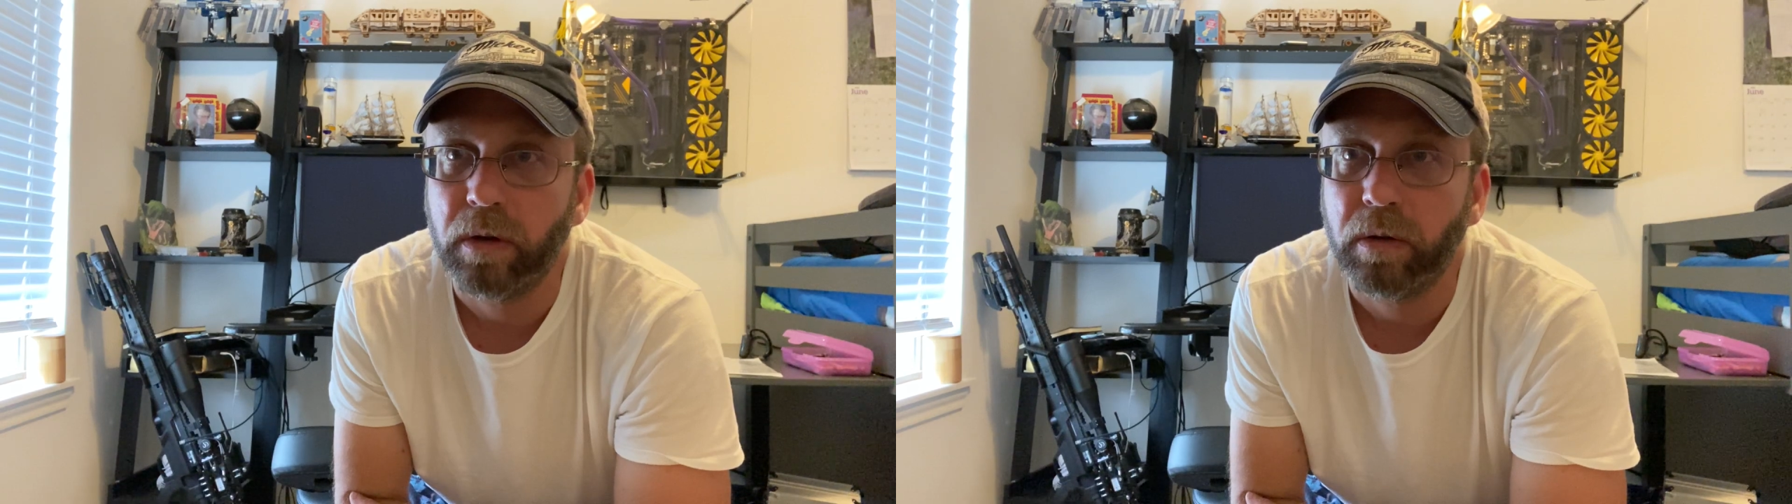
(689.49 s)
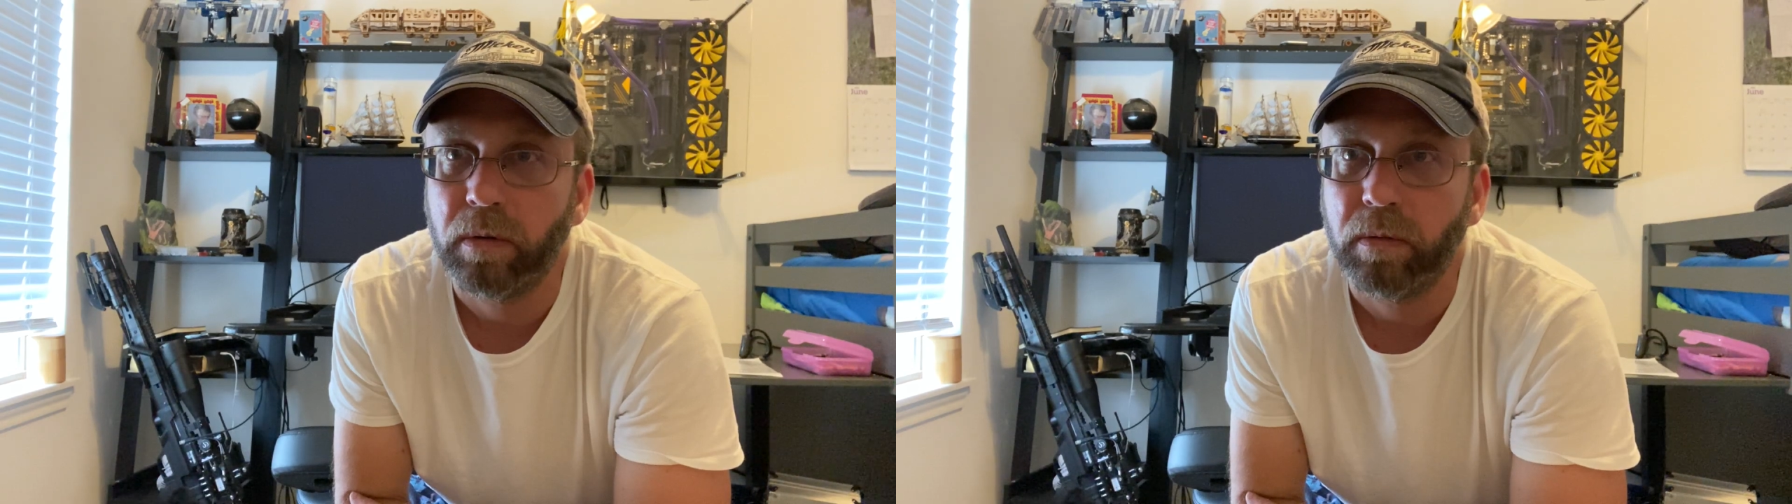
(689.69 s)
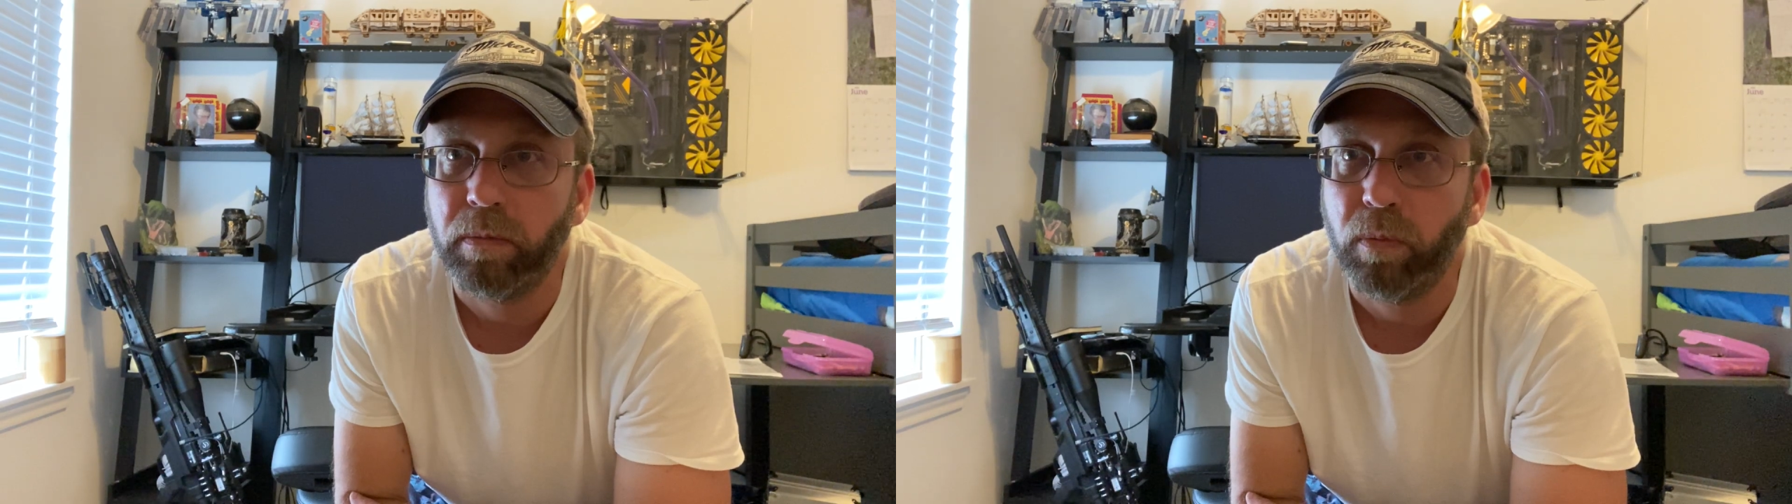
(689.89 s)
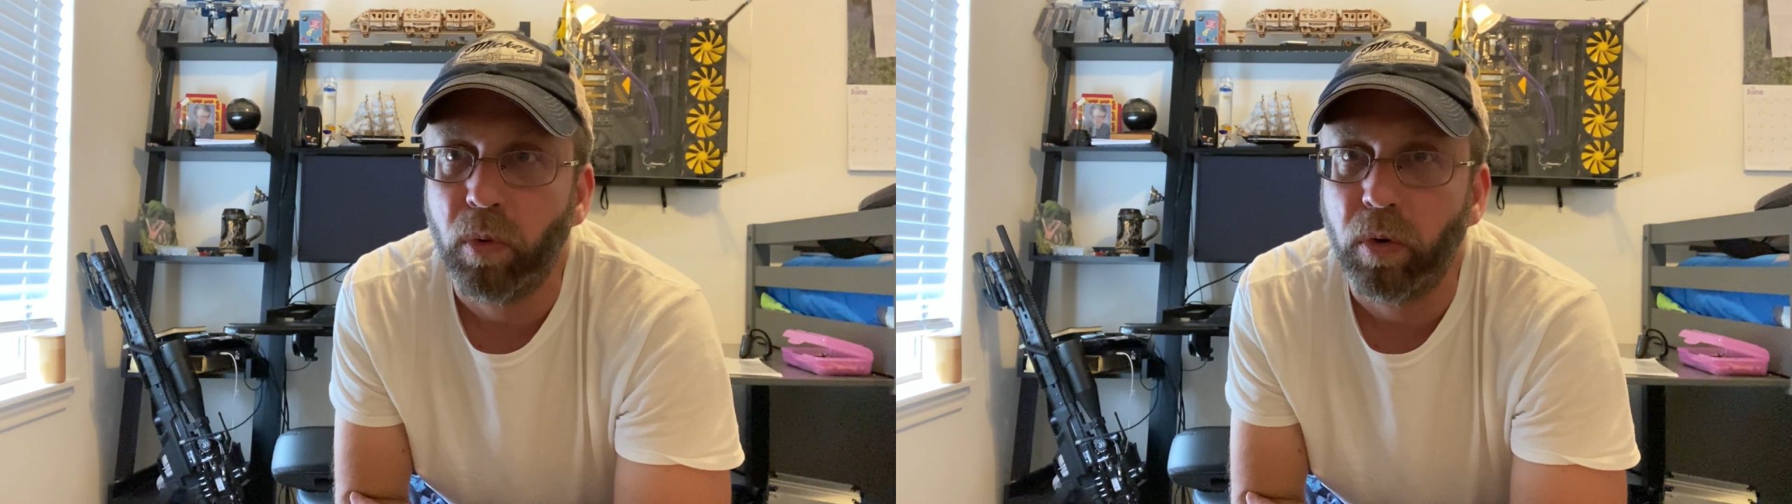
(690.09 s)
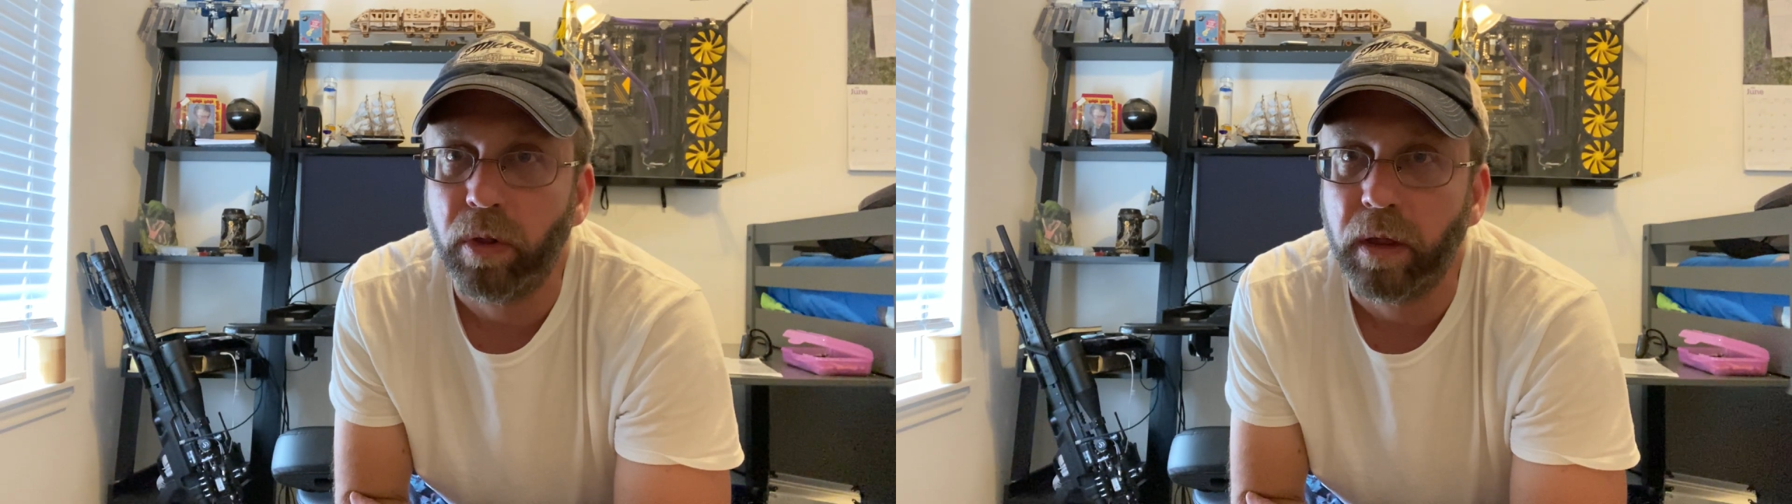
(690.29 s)
do
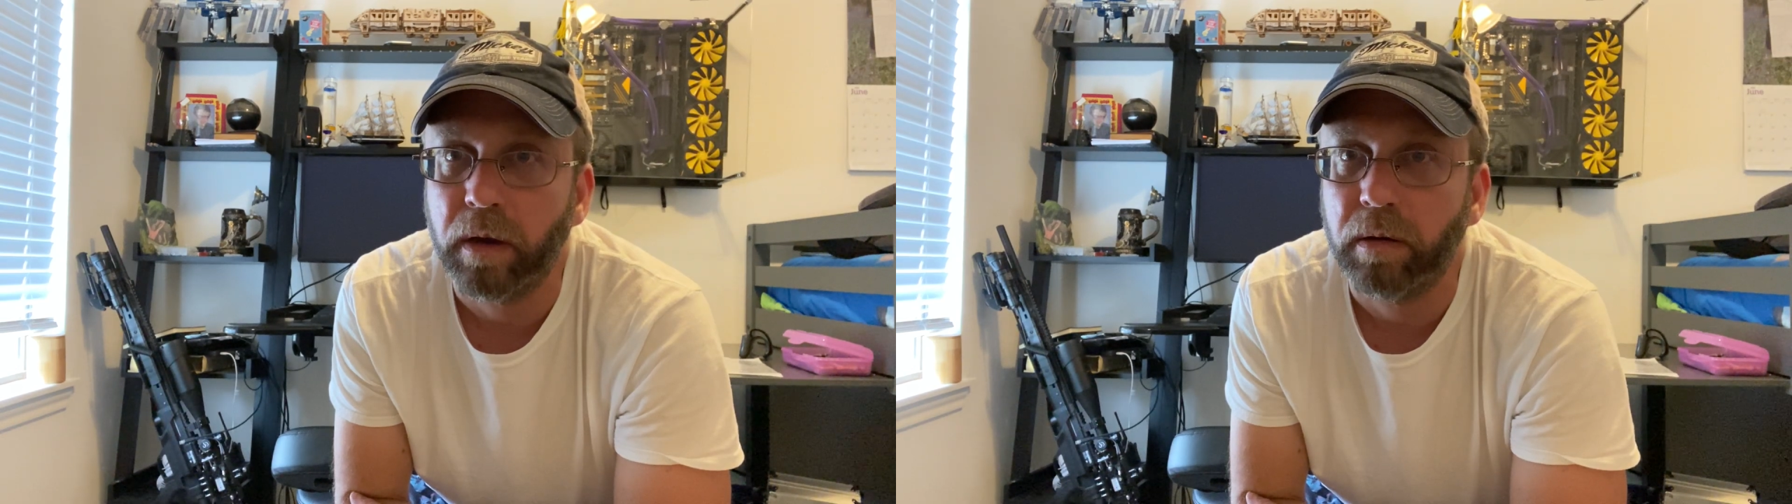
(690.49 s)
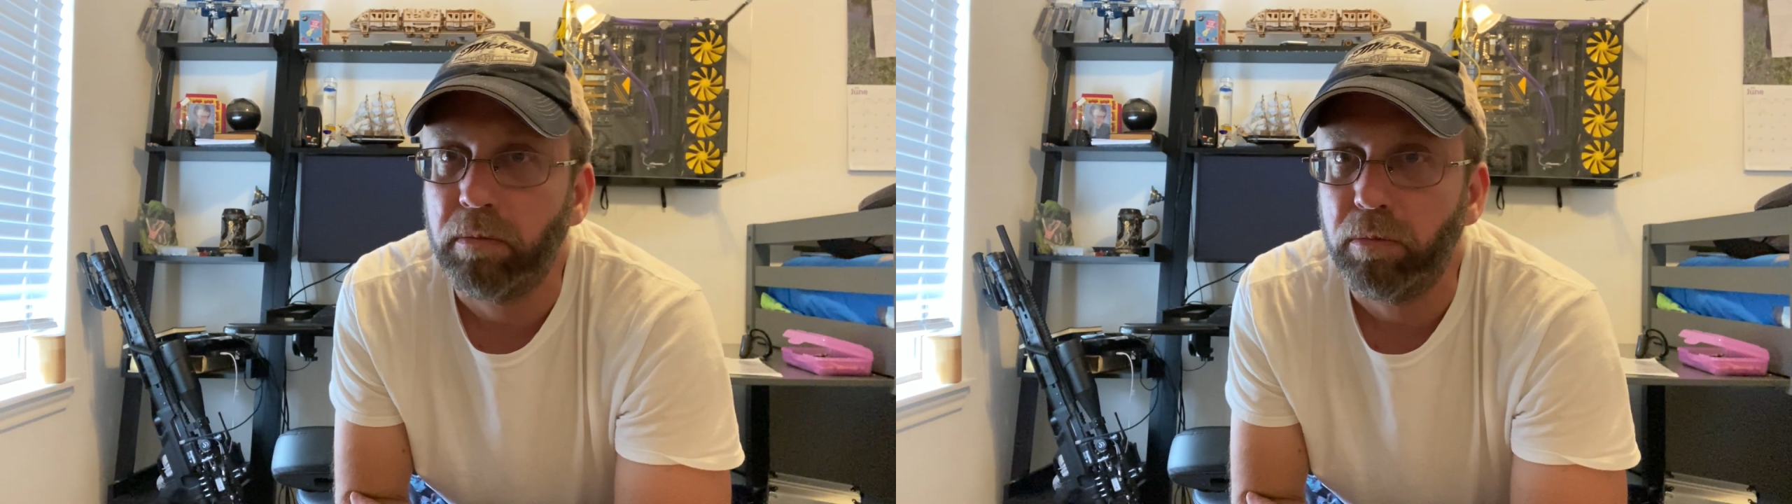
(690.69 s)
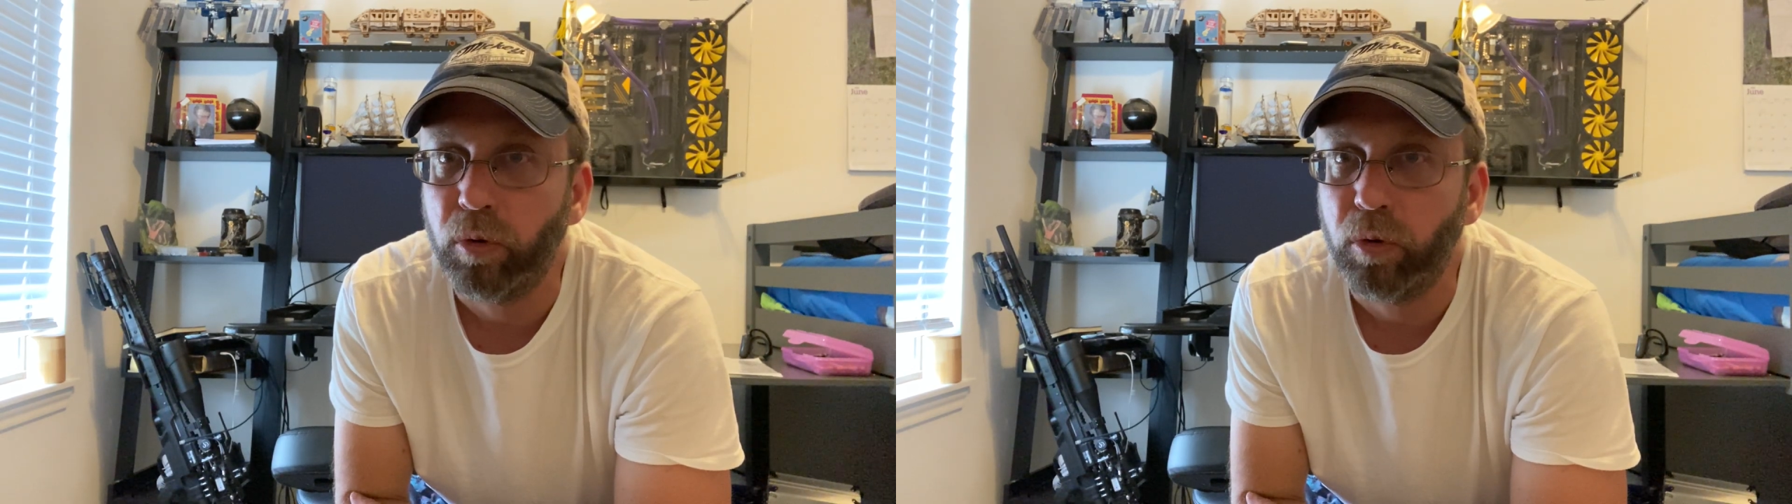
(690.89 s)
more than